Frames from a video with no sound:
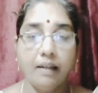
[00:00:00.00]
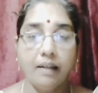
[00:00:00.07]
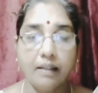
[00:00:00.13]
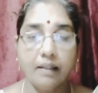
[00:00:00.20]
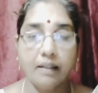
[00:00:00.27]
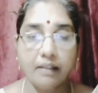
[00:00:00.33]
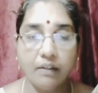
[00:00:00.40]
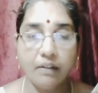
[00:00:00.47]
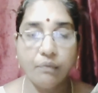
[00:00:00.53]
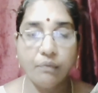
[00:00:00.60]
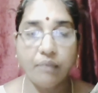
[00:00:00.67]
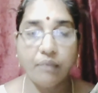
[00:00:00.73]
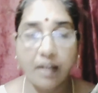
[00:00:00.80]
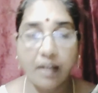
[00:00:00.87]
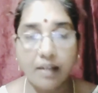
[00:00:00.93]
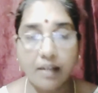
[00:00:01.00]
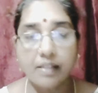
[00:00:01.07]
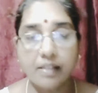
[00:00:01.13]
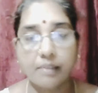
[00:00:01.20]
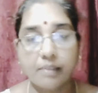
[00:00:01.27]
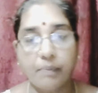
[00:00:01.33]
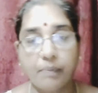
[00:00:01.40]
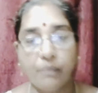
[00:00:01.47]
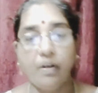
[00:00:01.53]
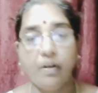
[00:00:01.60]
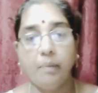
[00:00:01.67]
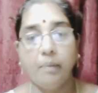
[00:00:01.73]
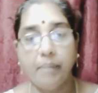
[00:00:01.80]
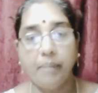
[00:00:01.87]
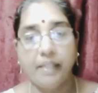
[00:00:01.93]
The flowers
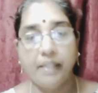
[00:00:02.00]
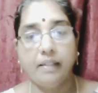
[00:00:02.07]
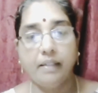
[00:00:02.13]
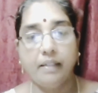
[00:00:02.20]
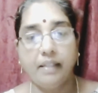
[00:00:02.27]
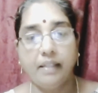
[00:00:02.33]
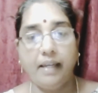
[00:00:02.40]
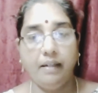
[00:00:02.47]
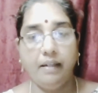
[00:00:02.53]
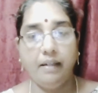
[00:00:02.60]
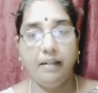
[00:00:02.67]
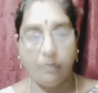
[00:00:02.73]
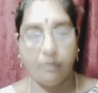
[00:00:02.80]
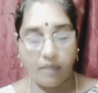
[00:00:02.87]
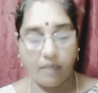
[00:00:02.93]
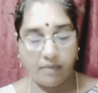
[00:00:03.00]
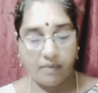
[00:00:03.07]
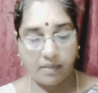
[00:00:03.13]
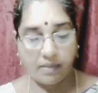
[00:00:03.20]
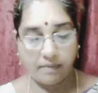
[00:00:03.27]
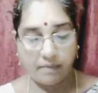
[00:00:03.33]
performed better than the waves.